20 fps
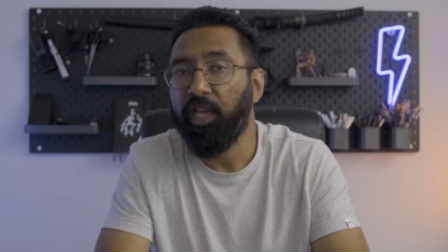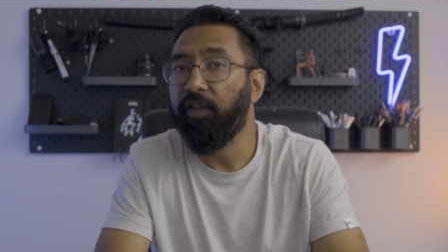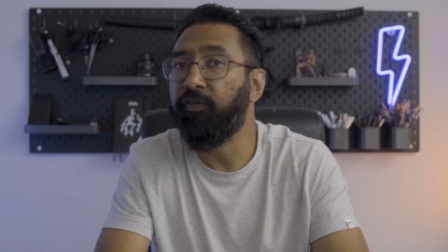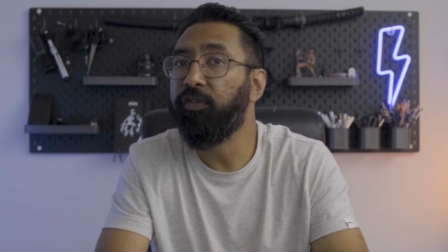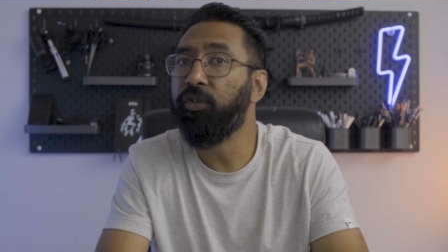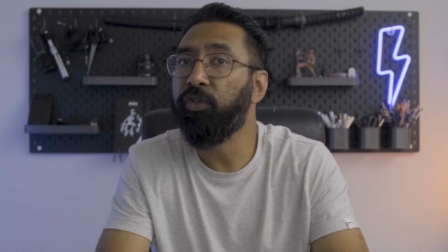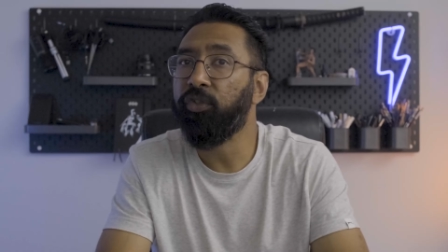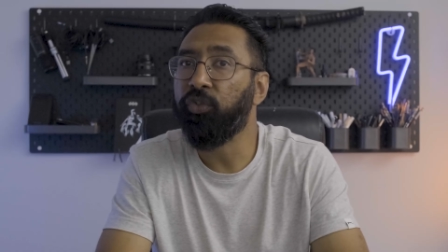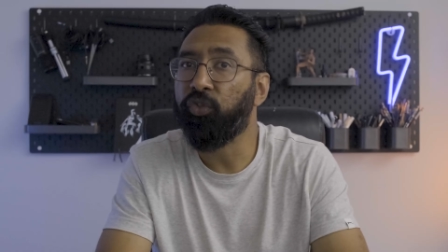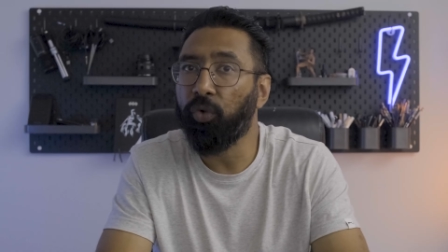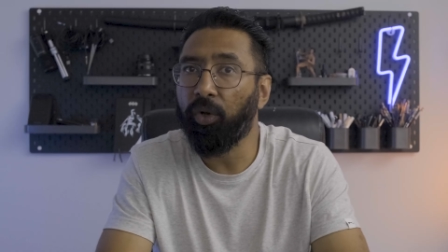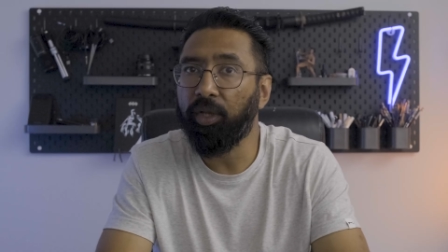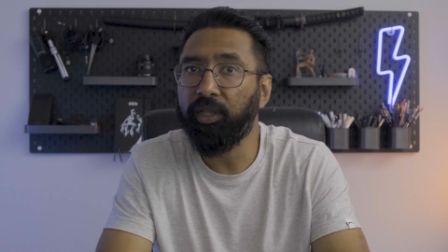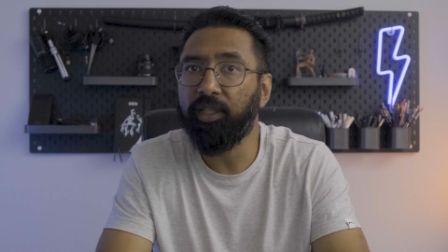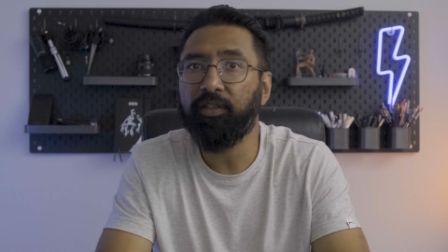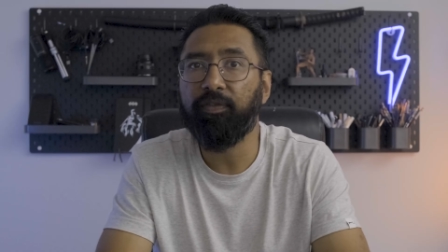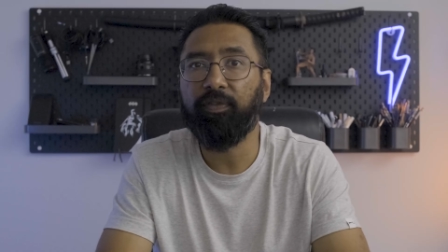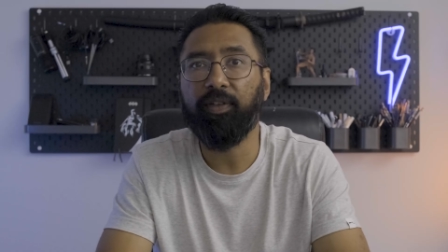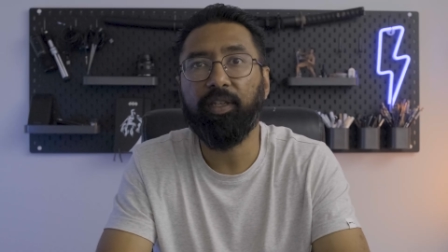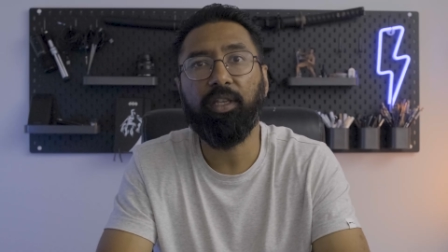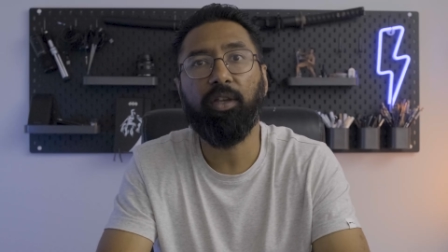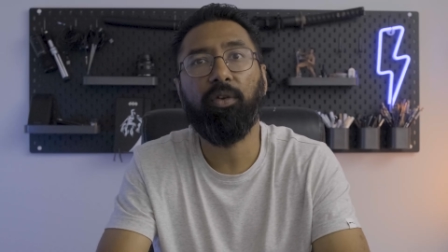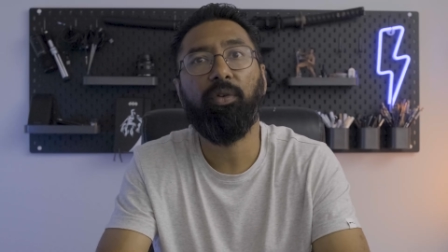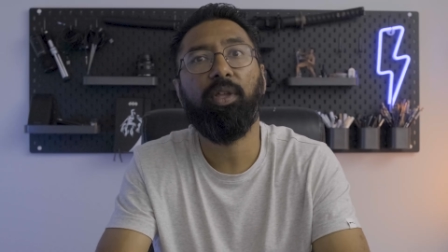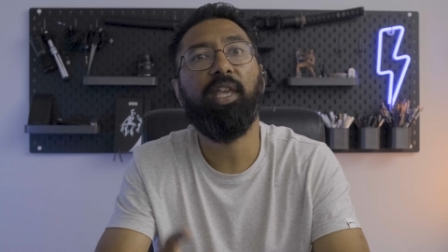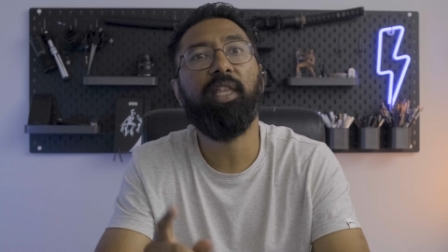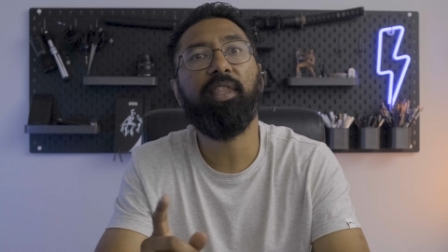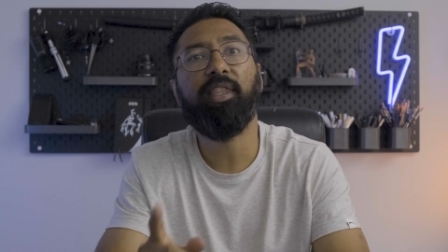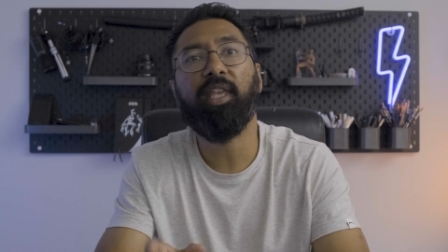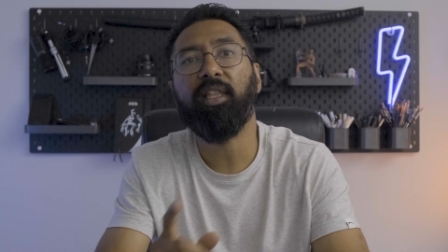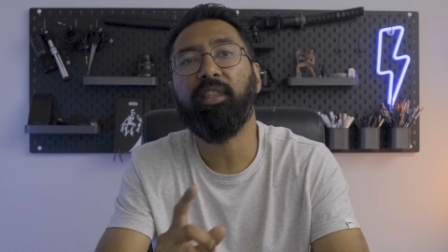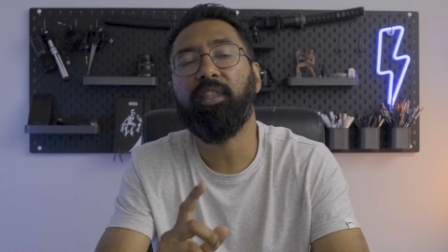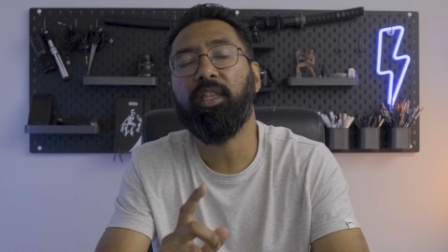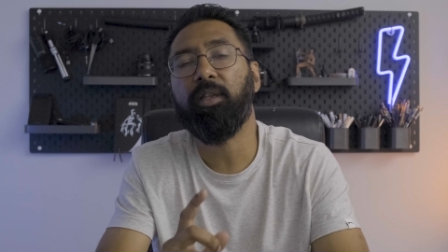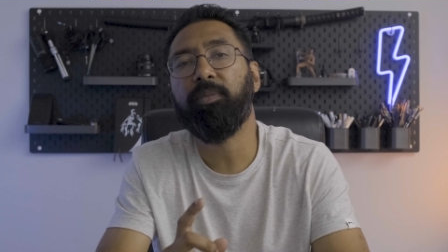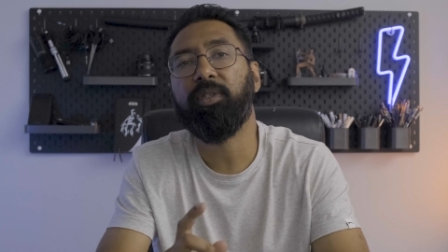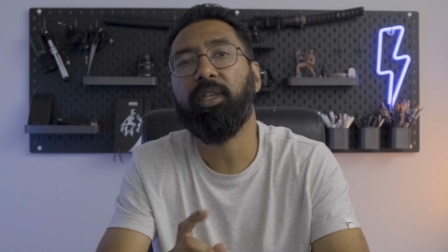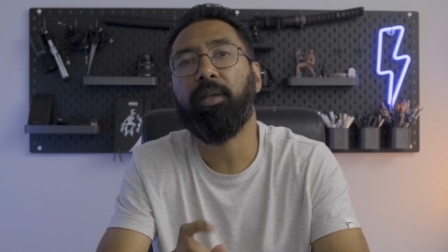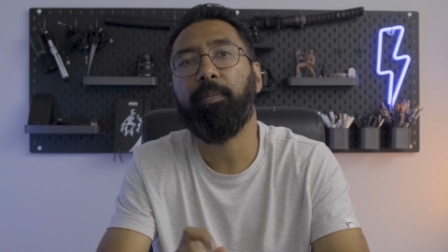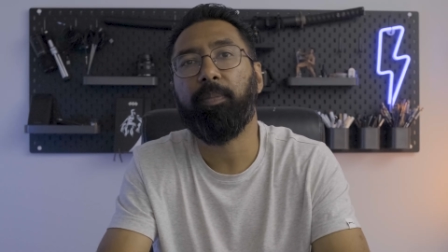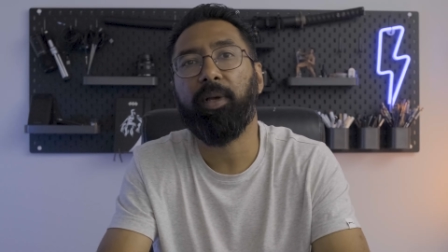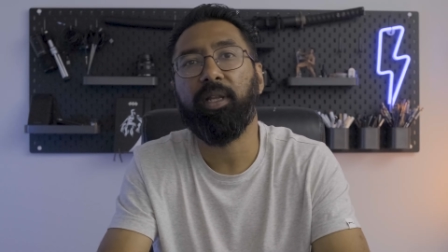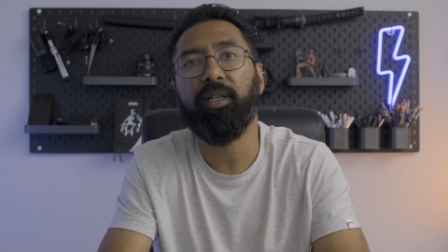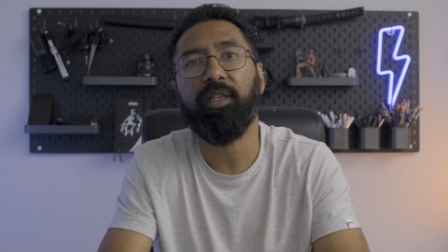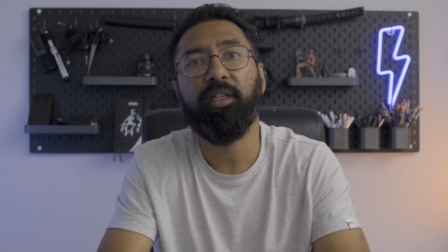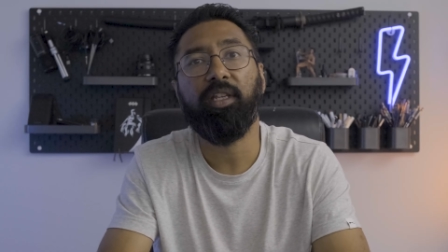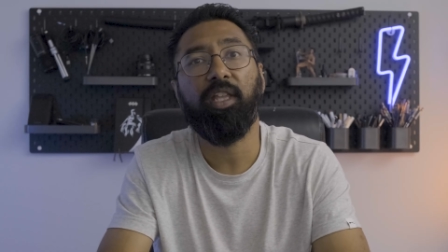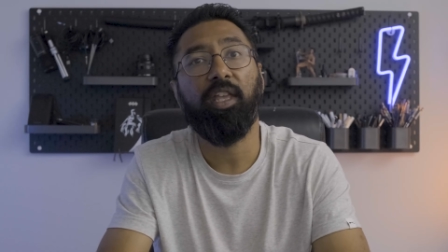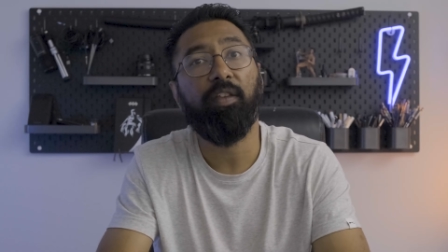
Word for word: If you enjoyed this video, hit that thumbs up button.